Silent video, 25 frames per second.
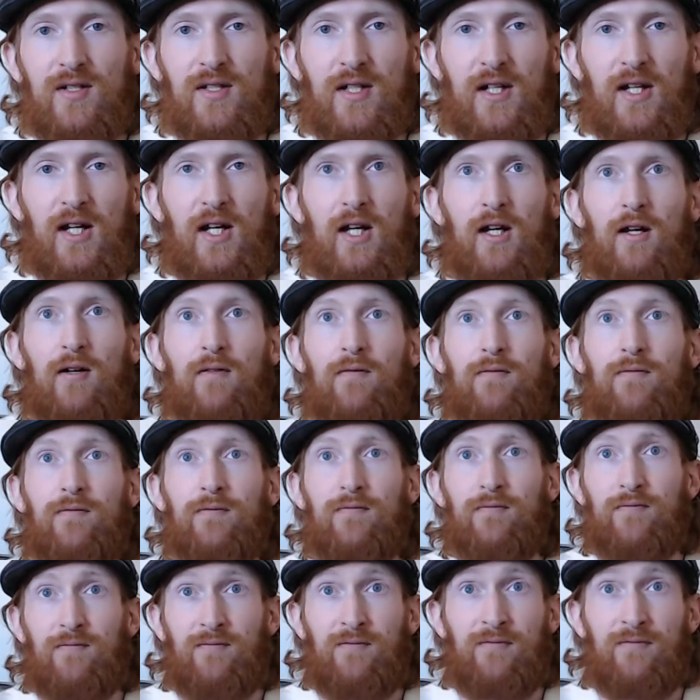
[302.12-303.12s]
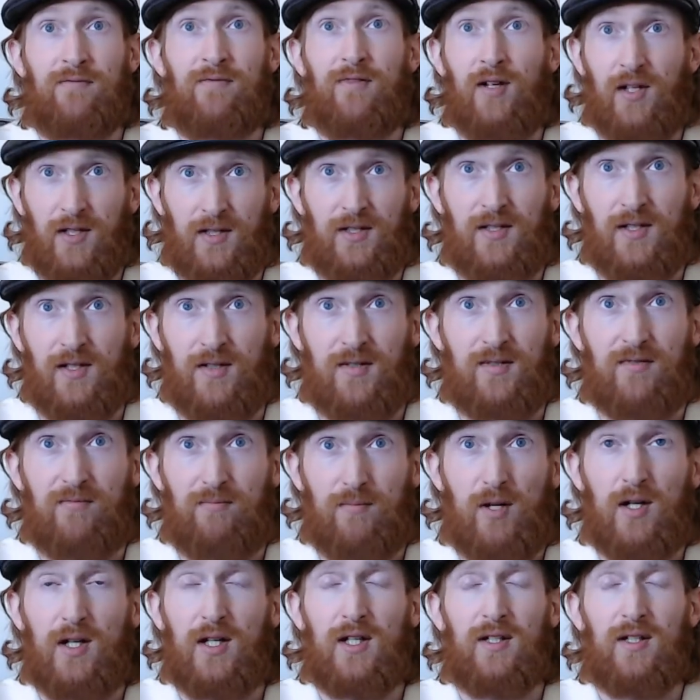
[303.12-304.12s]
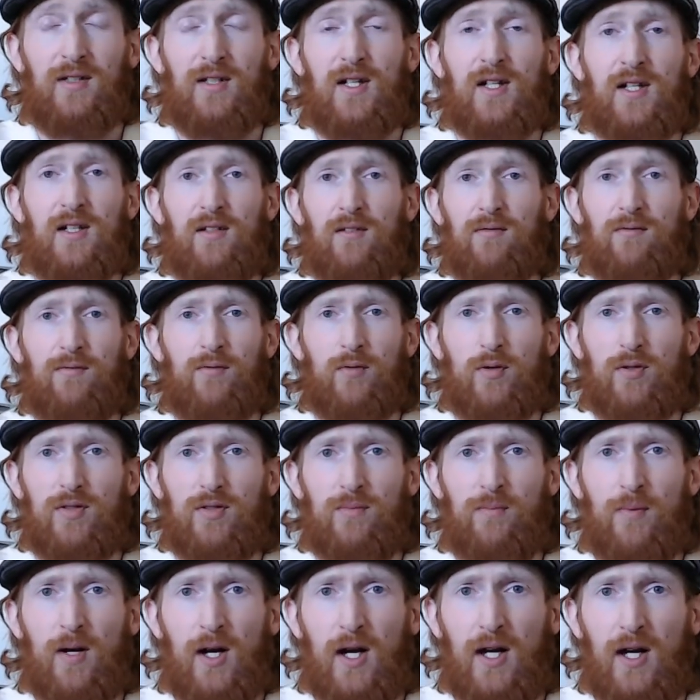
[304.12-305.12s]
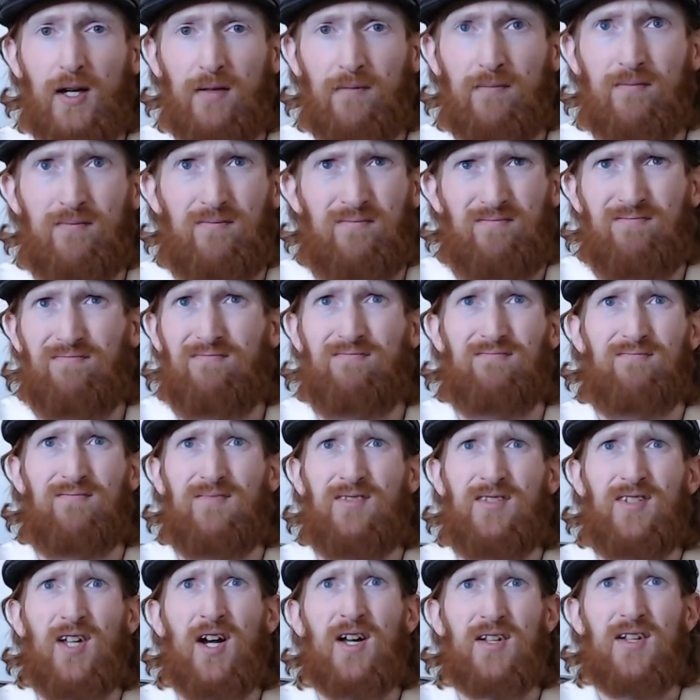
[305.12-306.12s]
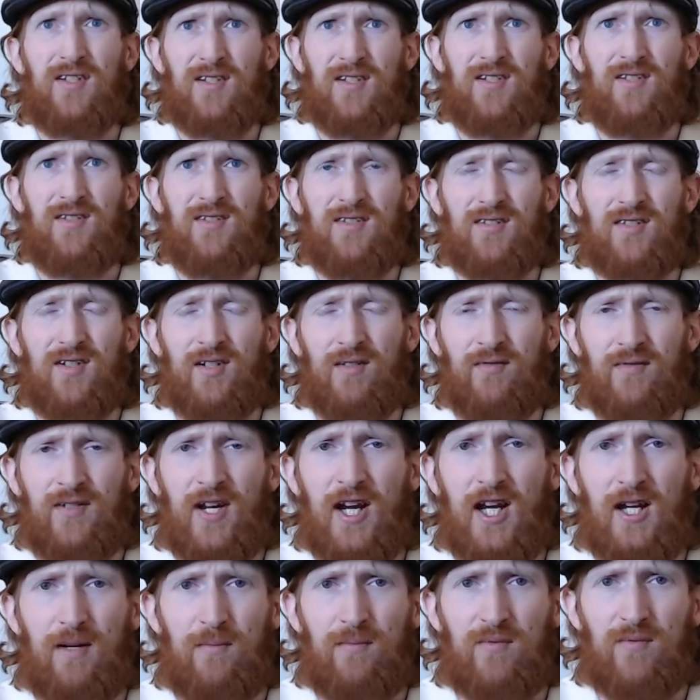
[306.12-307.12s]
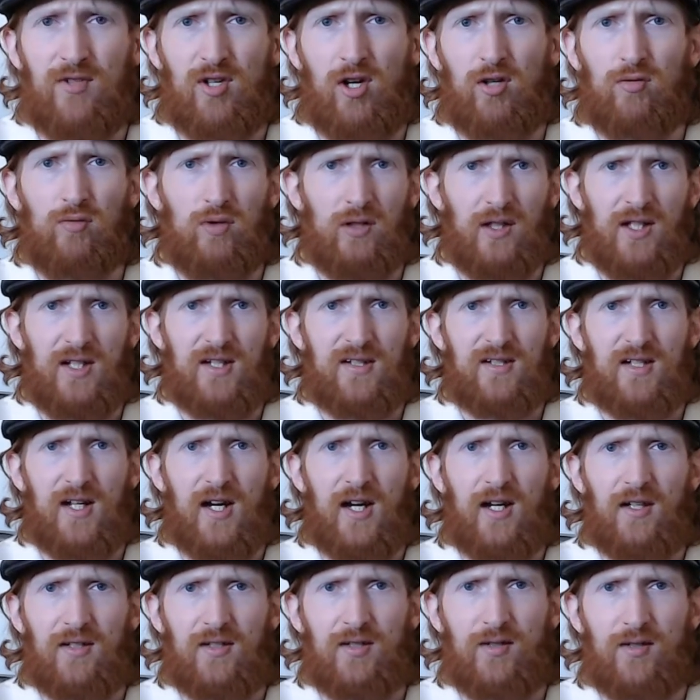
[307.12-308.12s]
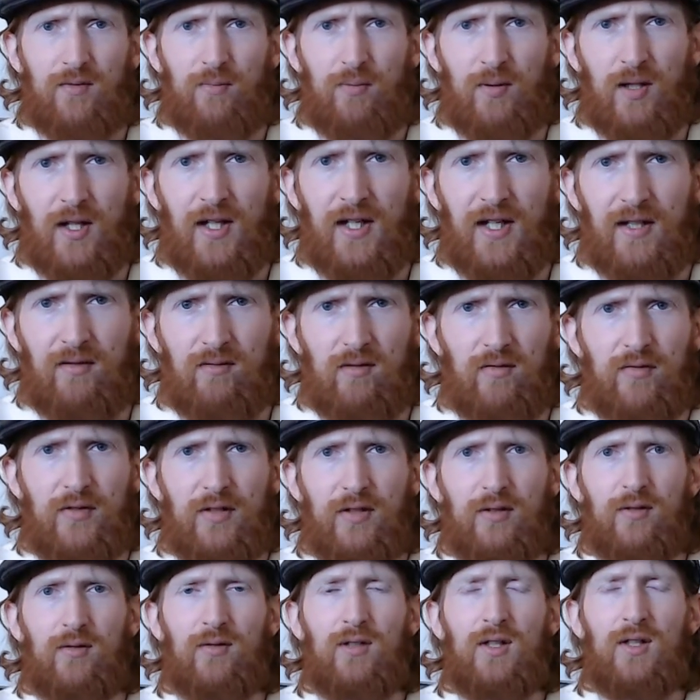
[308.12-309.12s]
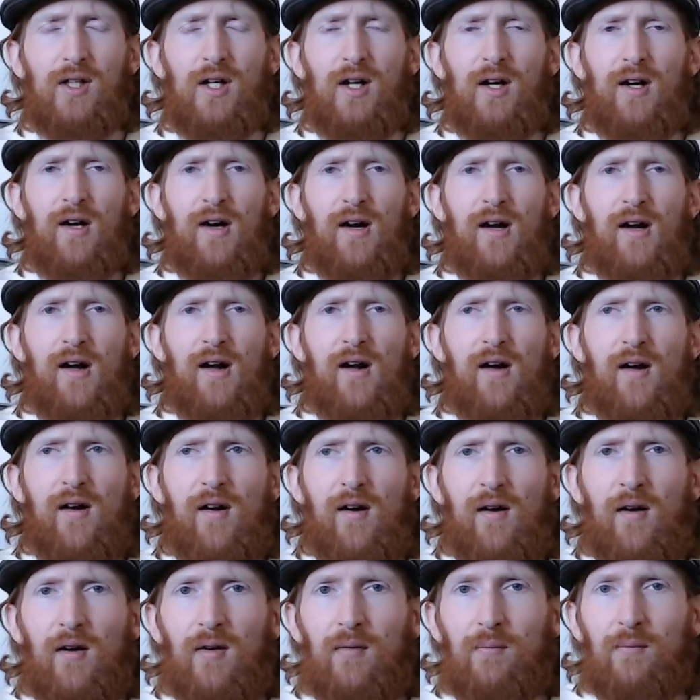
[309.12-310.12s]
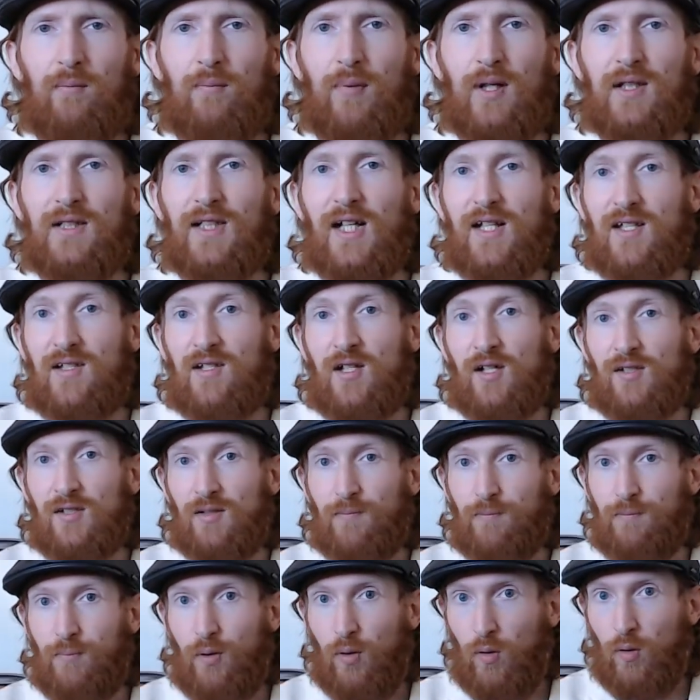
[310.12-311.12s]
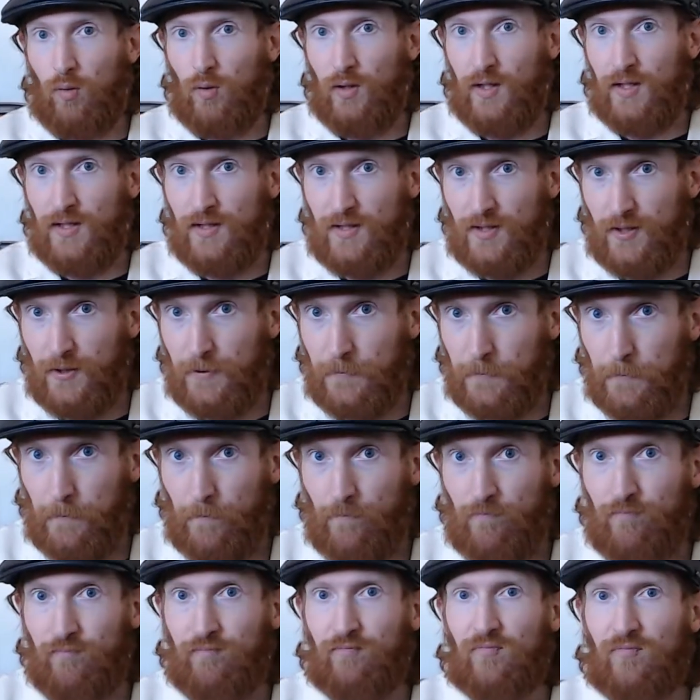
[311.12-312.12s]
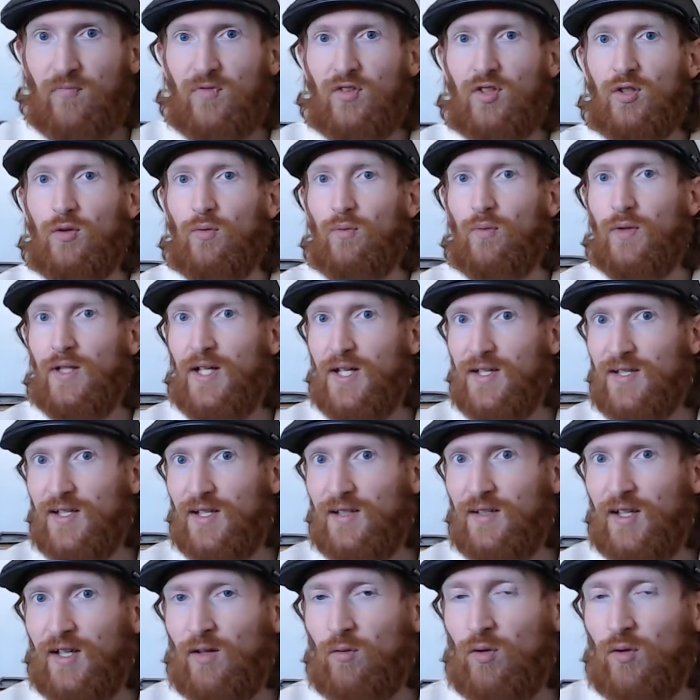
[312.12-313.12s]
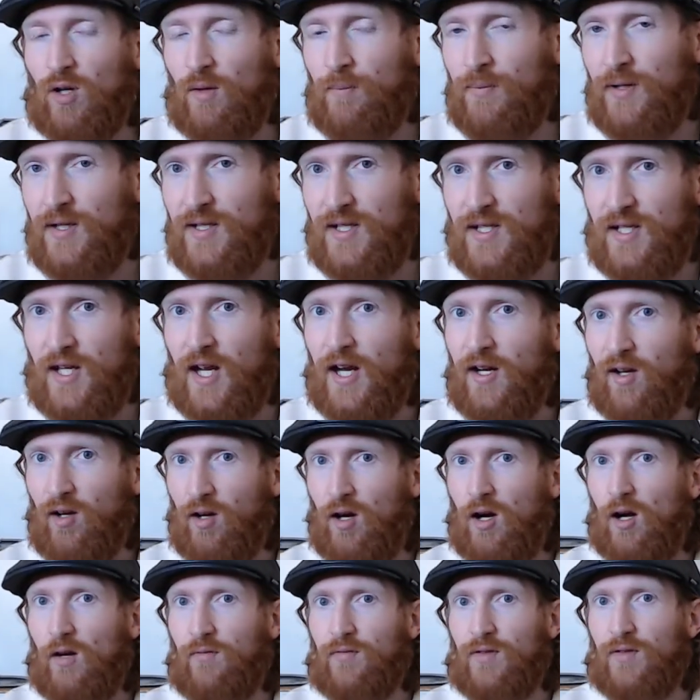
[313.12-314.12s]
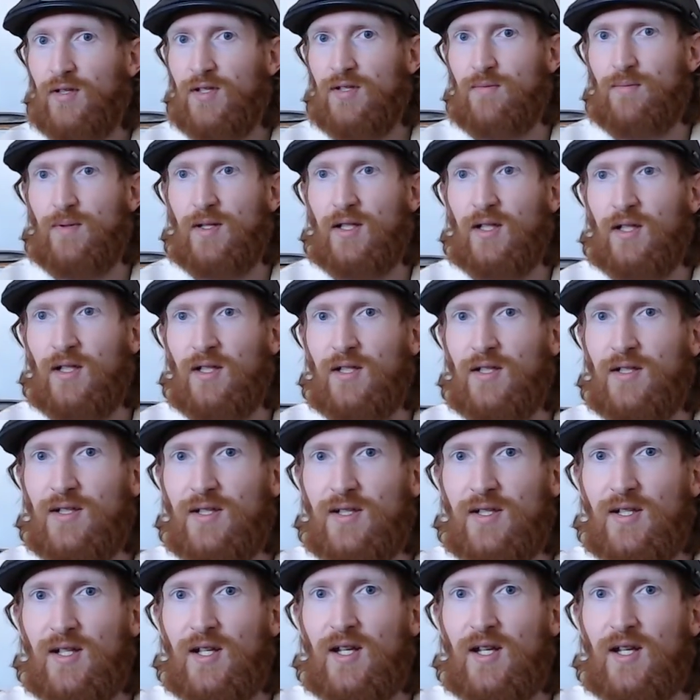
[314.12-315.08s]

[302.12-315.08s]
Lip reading: have fuck tons of money. They can afford to buy dozens of games on release day to play and review. But that's not the point. The reason they don't want to piss EA off is because